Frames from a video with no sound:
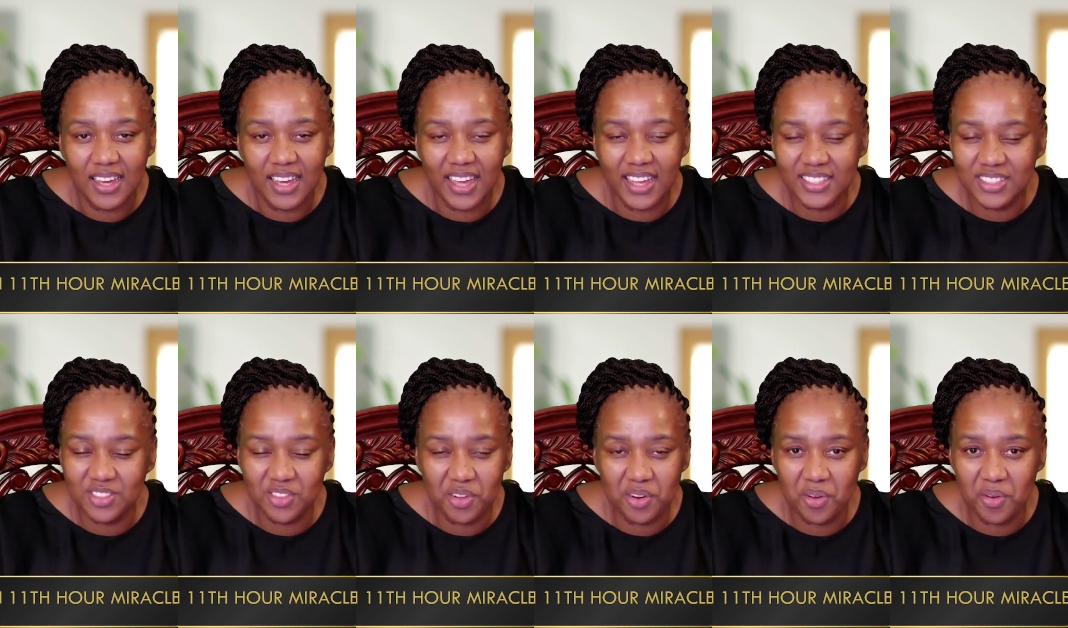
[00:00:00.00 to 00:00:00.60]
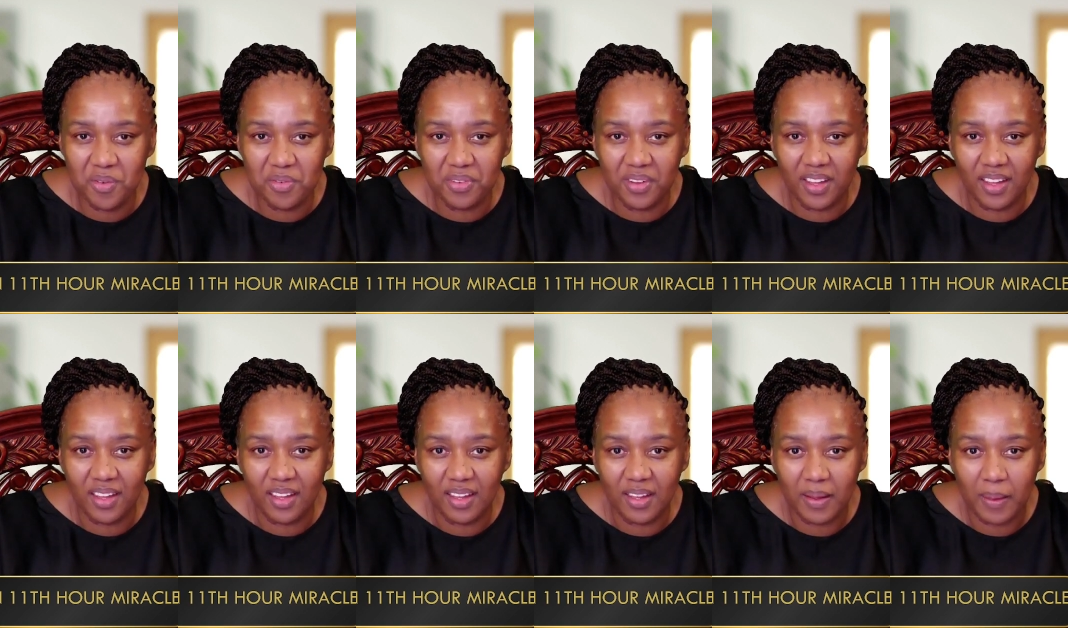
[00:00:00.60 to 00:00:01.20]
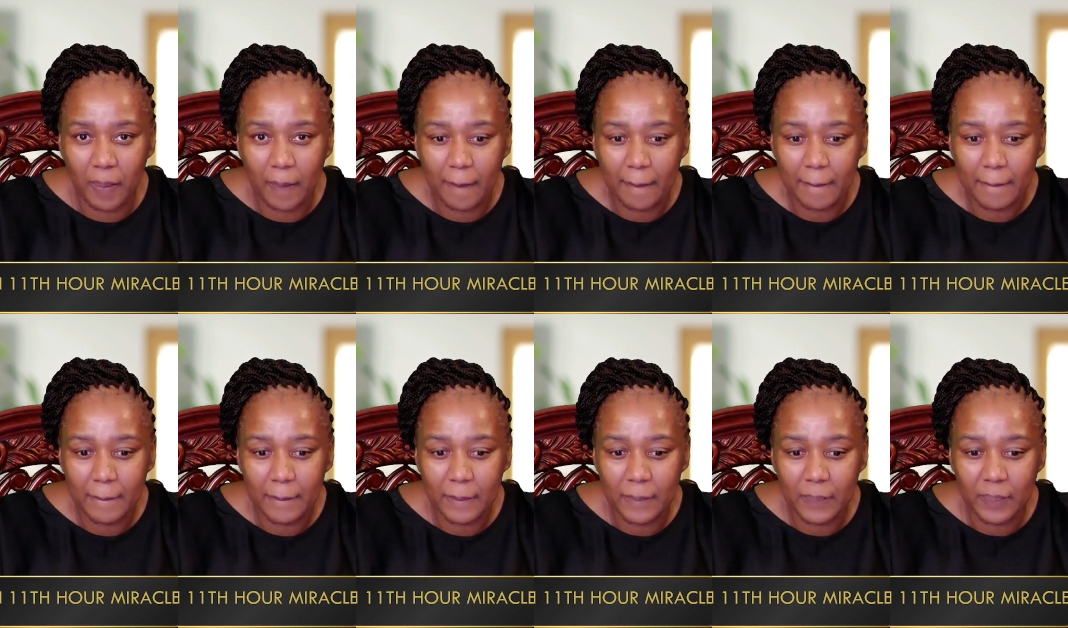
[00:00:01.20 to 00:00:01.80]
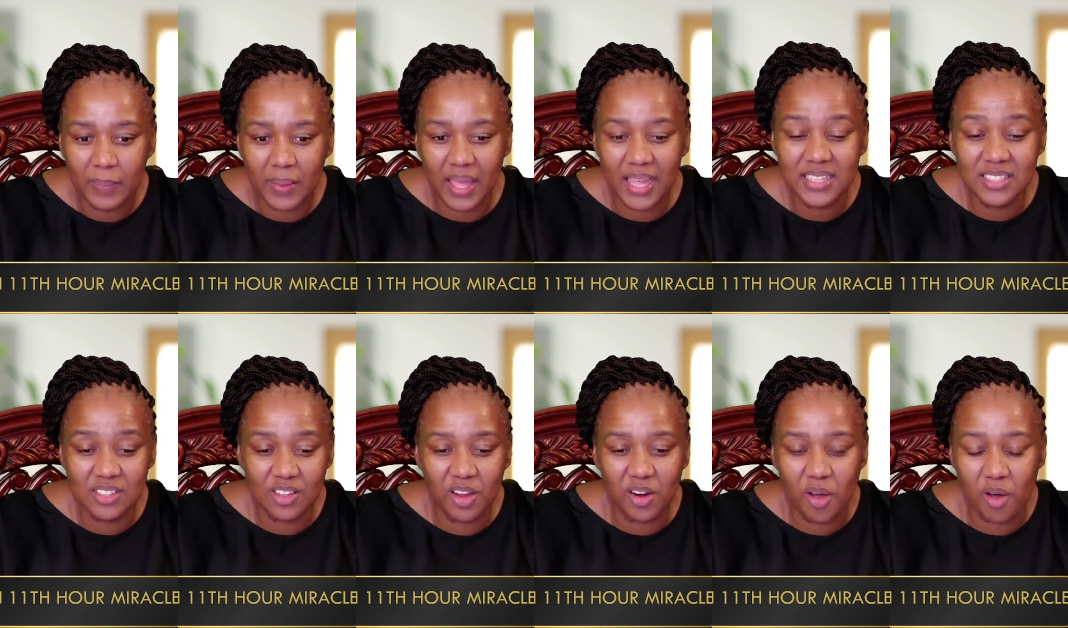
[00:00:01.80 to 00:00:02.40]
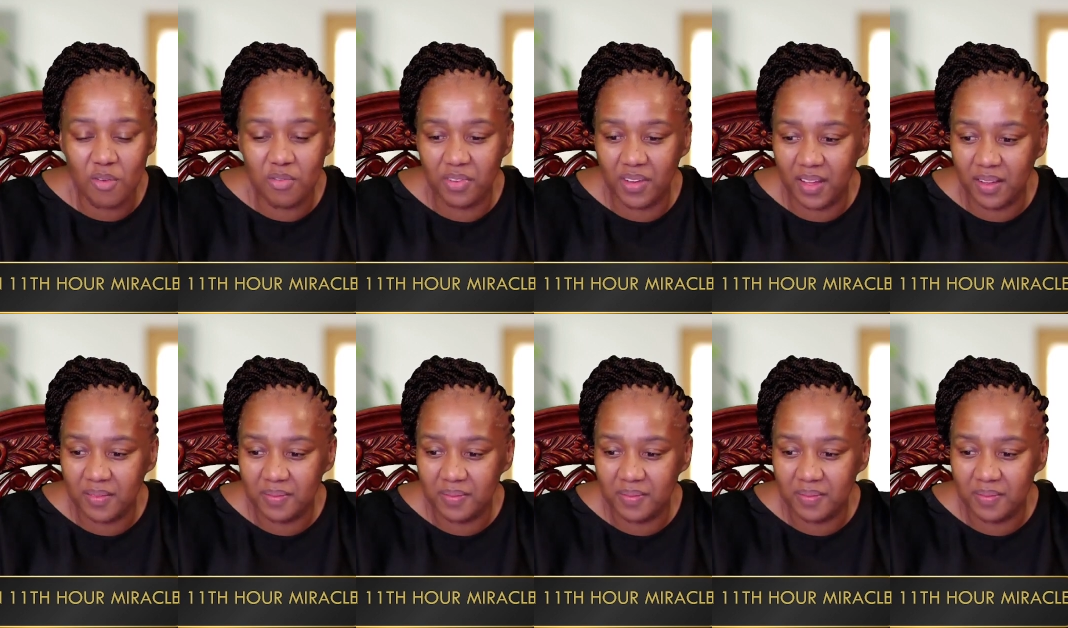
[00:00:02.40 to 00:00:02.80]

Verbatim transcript: It's not over. It's not over.